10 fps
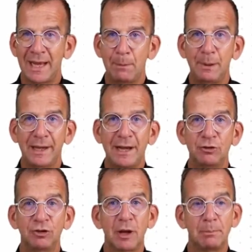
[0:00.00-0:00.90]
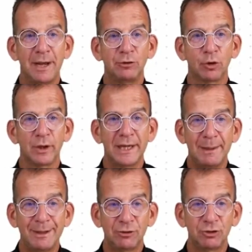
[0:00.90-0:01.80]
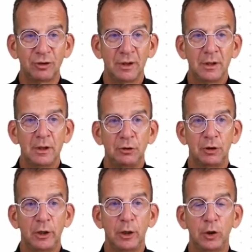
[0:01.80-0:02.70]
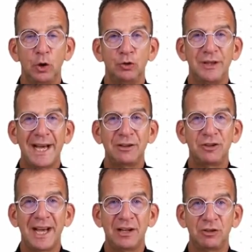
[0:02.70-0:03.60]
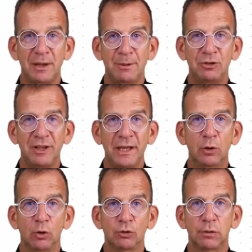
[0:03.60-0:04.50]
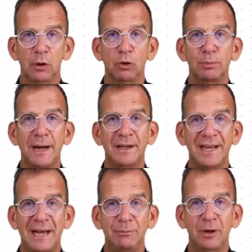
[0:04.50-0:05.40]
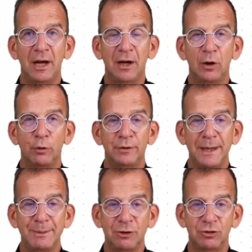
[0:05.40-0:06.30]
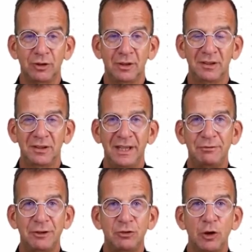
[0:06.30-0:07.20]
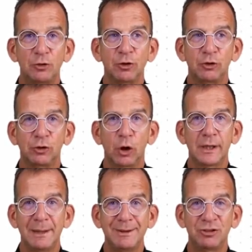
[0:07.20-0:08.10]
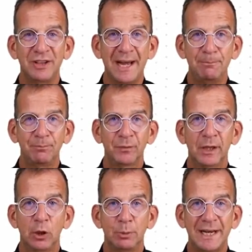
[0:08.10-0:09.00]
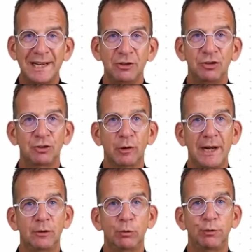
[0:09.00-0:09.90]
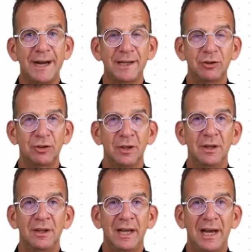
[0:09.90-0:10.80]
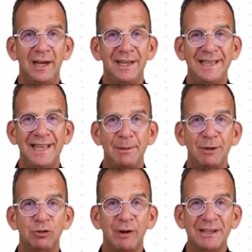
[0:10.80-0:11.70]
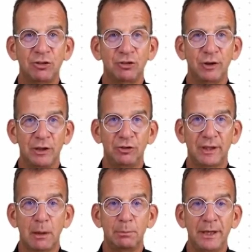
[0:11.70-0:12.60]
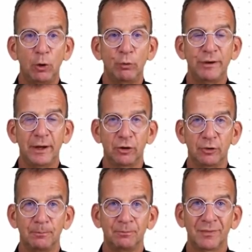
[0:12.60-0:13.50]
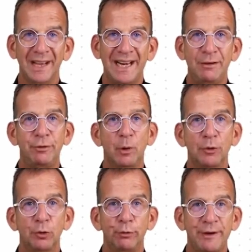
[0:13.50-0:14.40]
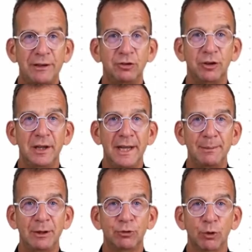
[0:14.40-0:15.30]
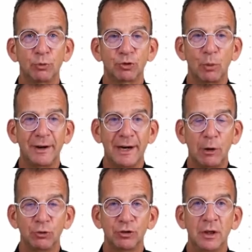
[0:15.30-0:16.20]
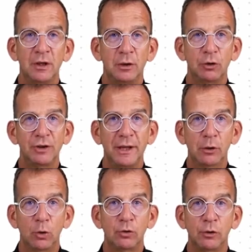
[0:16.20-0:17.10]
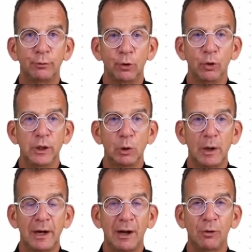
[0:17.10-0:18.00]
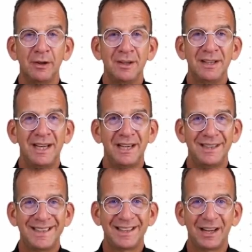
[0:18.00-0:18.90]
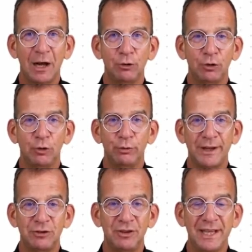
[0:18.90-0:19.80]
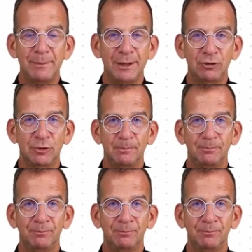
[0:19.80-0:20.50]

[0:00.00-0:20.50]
Applications are based on an image, so you use image equals followed by the name of an image. If it's just a short image name, Kubernetes is trying to find it in the image registries that are pre-configured. And if you want to fetch an image from somewhere else, just include the full URL that allows you to fetch the image.